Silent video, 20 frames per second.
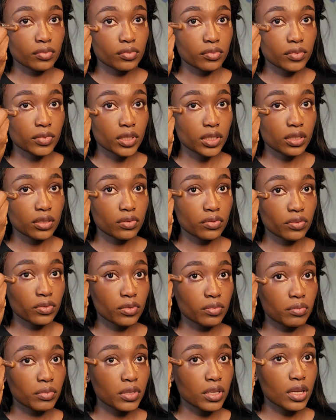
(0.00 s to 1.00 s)
Blend from
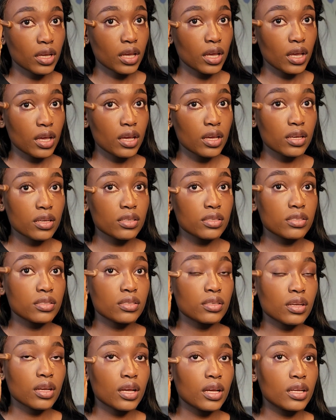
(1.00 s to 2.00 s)
the edge,
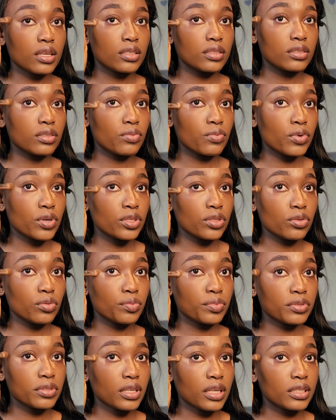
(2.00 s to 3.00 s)
and the one you
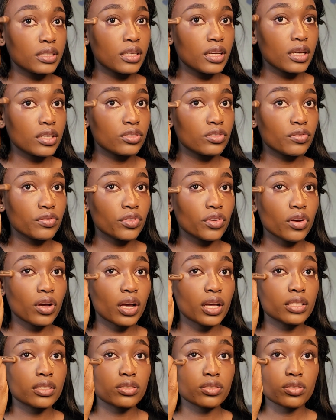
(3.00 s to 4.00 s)
put at the edge of your
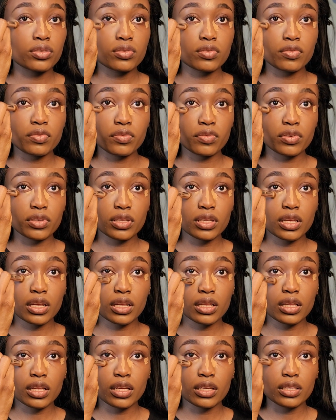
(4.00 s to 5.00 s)
eyes just to further
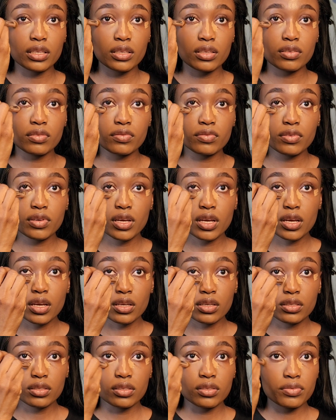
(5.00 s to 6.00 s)
like give
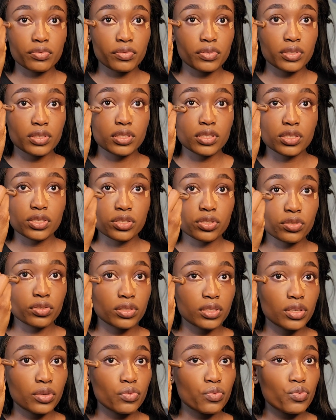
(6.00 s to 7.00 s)
definition,
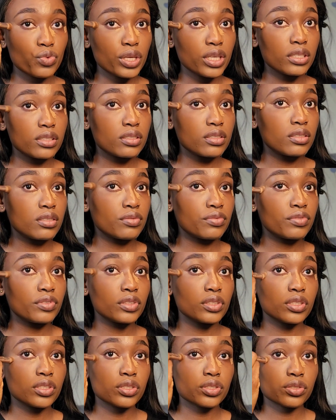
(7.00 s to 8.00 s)
a winged
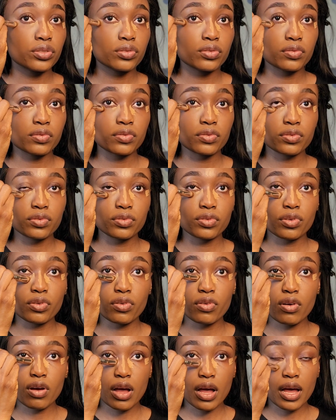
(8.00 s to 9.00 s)
definition to
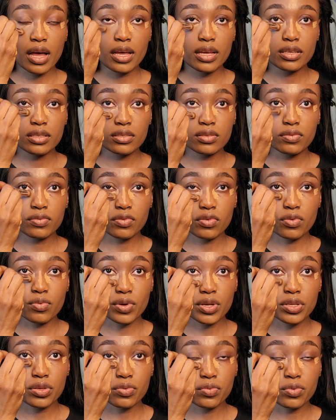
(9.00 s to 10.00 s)
your eyes for
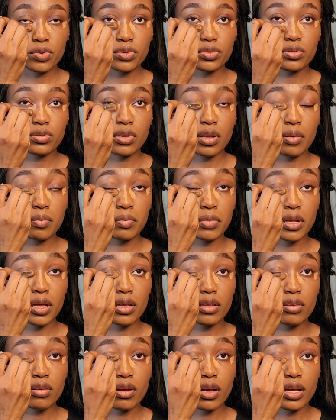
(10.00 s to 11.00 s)
when you want to apply
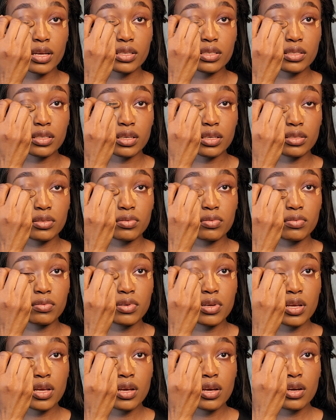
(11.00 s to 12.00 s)
your eyeshadow.
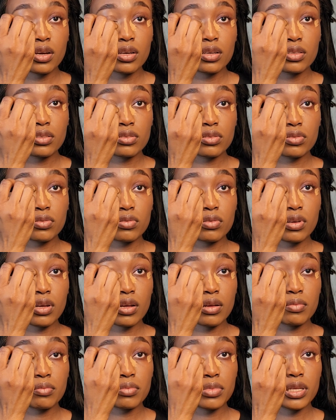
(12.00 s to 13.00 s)
So you
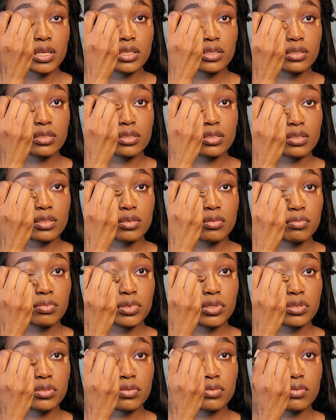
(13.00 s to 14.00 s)
can blend this a
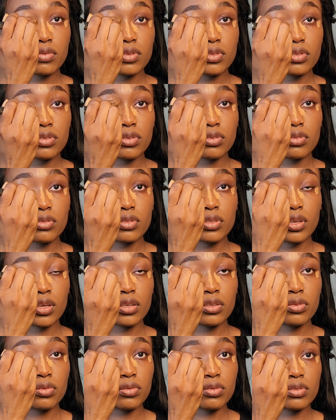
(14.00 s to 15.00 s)
bit towards your tear
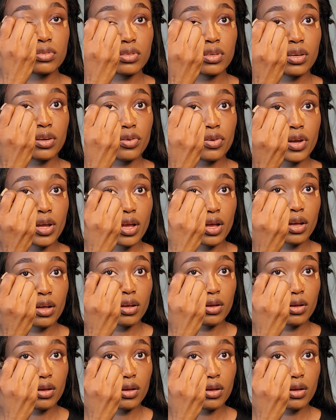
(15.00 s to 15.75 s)
duct area.